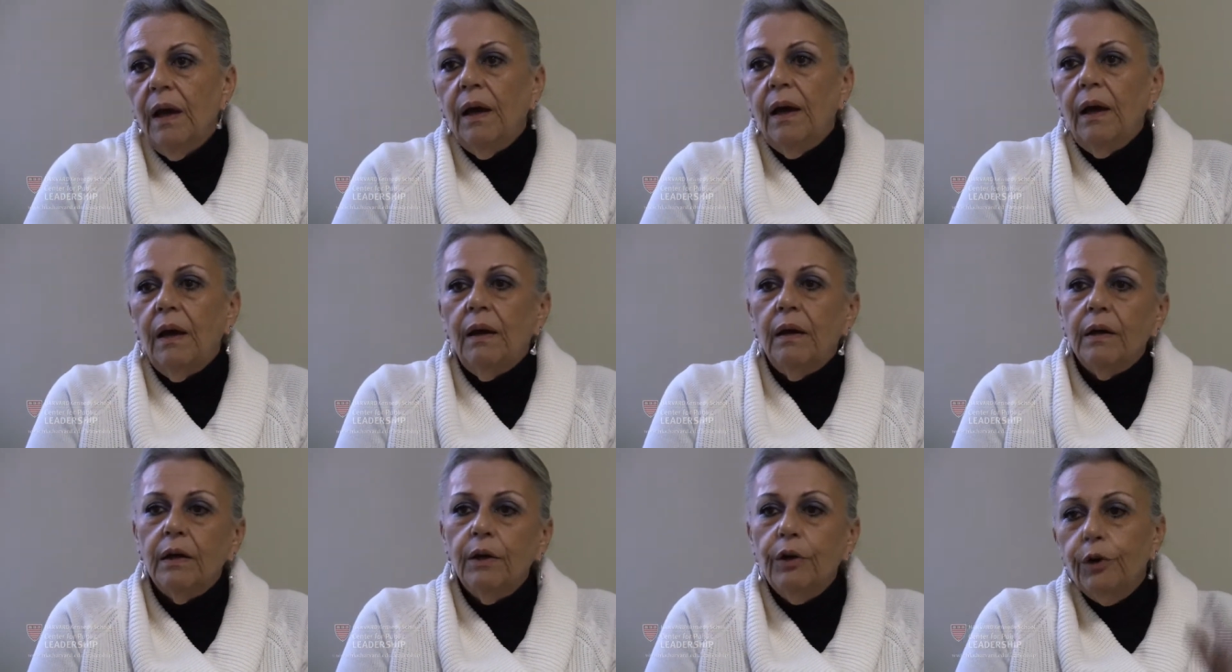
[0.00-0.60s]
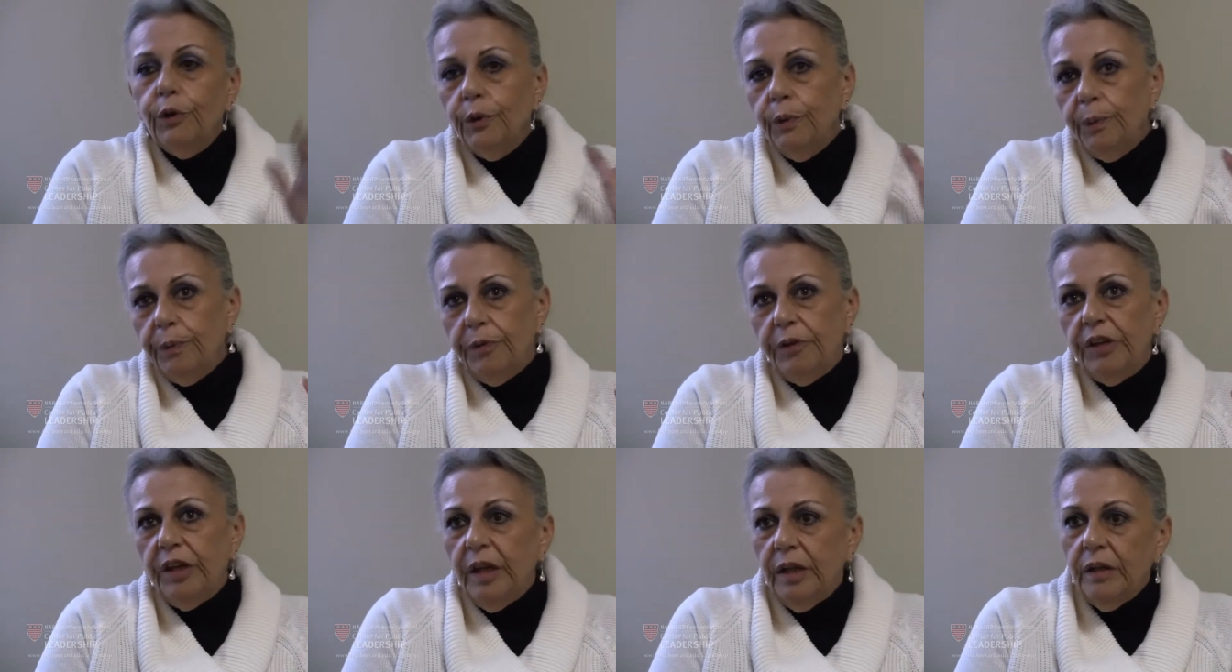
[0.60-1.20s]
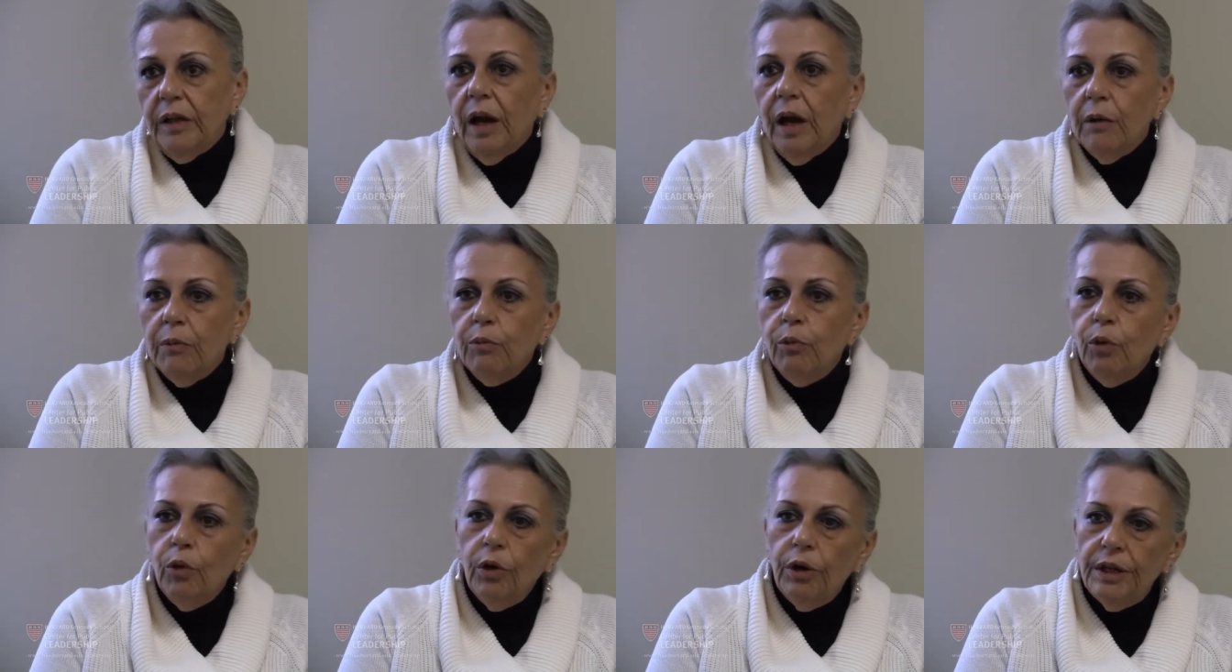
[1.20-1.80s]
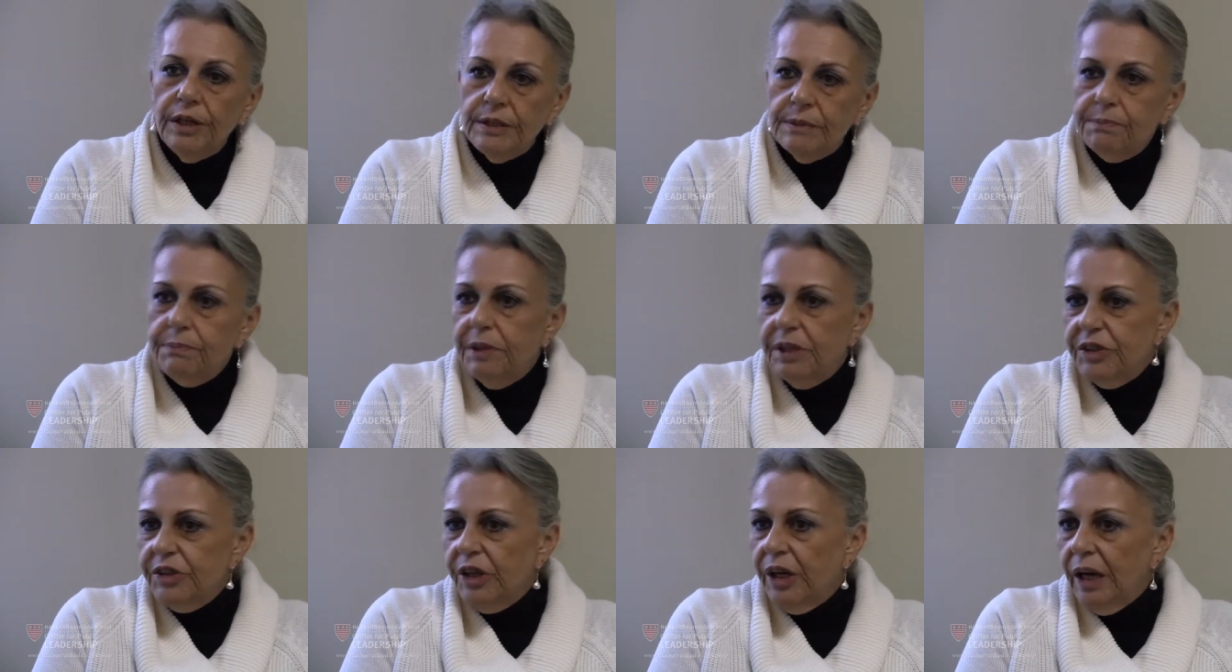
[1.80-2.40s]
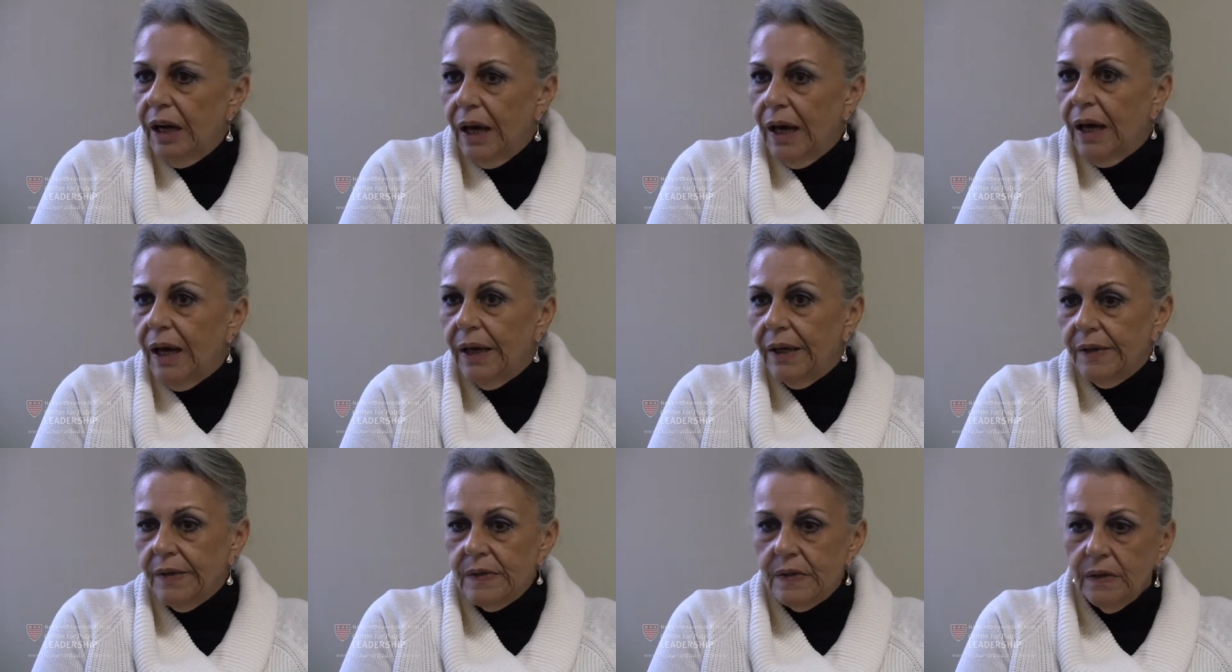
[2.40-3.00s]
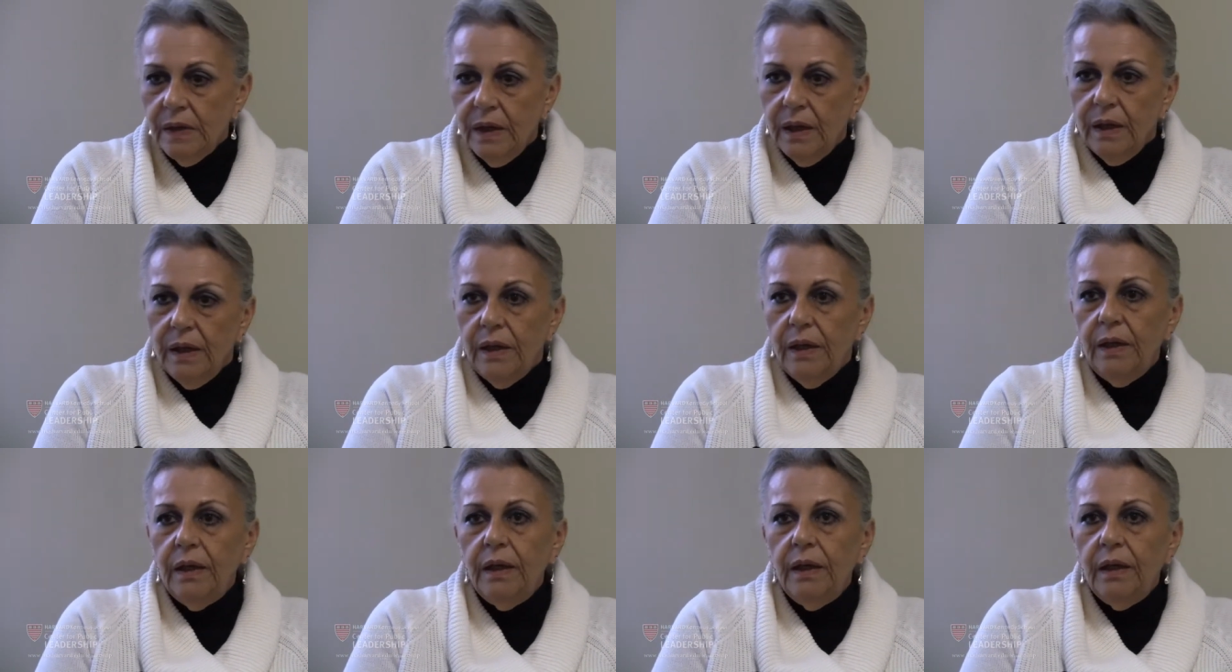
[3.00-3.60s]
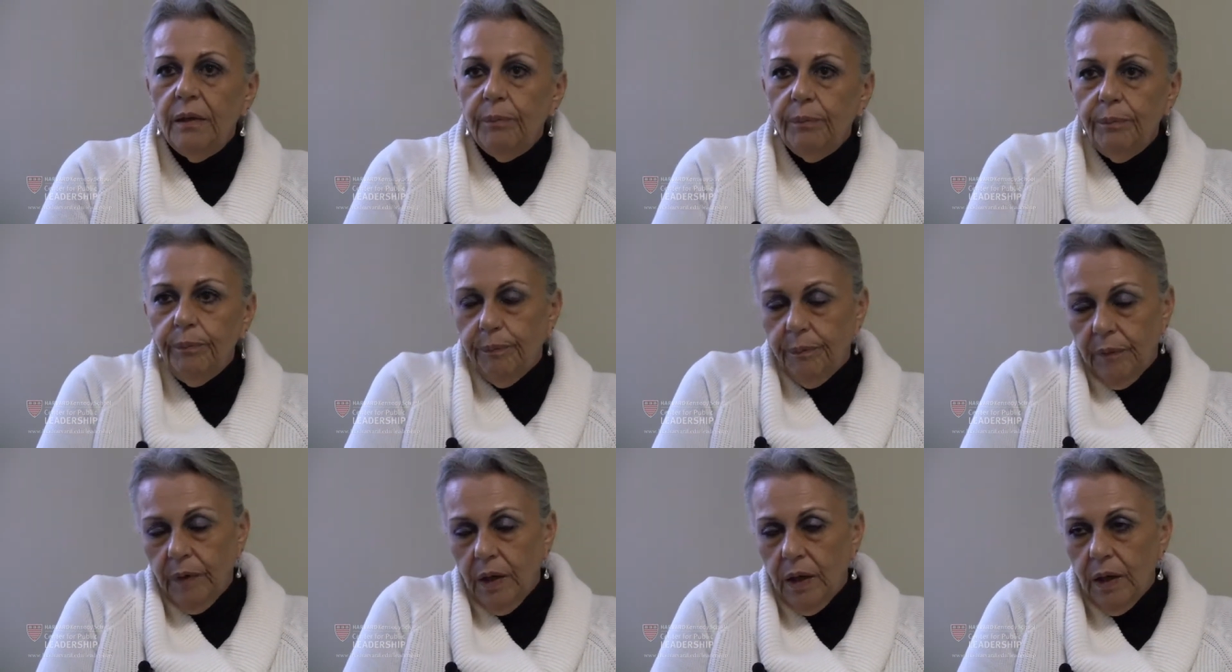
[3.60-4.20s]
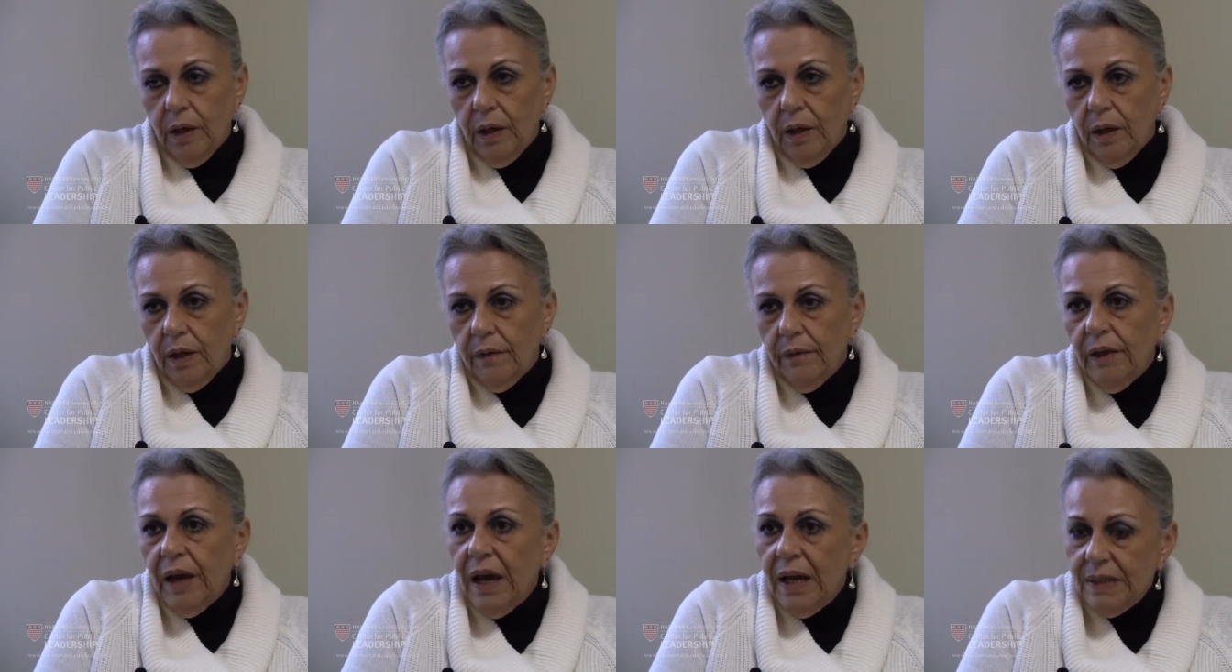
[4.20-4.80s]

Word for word: uh, groups that are more specialized in uh,